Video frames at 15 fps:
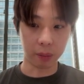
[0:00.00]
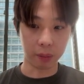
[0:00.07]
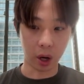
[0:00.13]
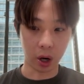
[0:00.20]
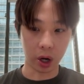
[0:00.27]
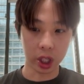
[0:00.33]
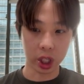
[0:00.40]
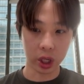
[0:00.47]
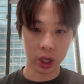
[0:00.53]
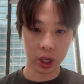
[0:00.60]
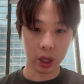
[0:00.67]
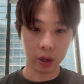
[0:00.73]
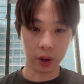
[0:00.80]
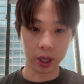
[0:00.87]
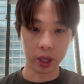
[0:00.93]
March,
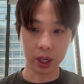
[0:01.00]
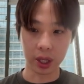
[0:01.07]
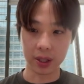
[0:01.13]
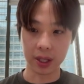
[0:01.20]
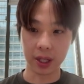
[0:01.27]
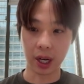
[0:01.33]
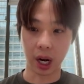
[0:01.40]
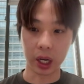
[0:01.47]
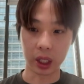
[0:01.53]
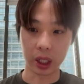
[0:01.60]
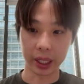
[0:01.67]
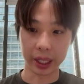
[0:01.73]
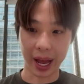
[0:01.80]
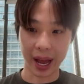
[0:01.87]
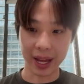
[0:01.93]
right? You can see the
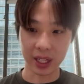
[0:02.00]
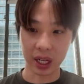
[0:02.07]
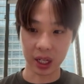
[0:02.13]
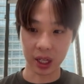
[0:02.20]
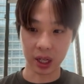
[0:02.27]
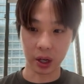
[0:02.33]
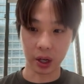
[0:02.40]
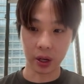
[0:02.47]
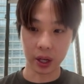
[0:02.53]
underlying asset here.